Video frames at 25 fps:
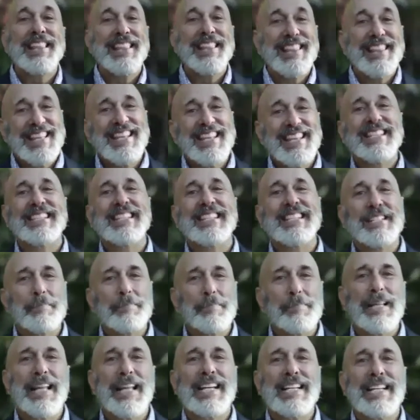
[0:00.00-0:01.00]
this is
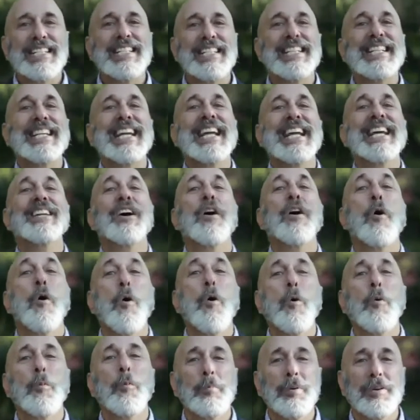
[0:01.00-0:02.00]
a place to get
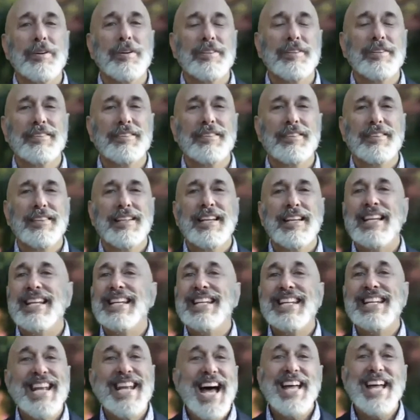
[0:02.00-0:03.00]
hope,
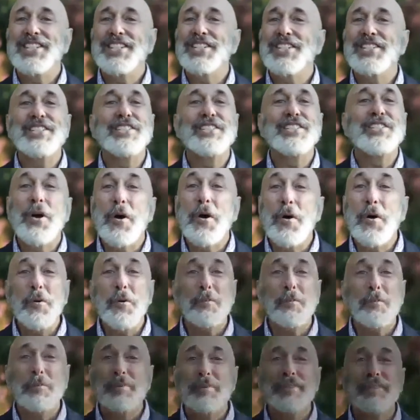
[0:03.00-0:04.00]
not just
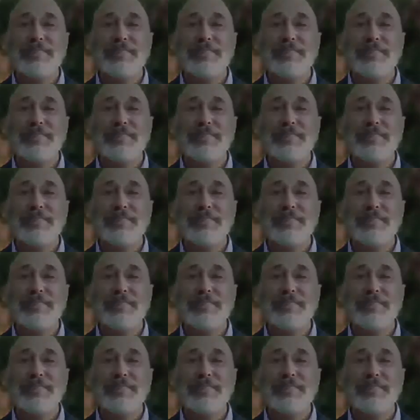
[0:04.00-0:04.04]
cope.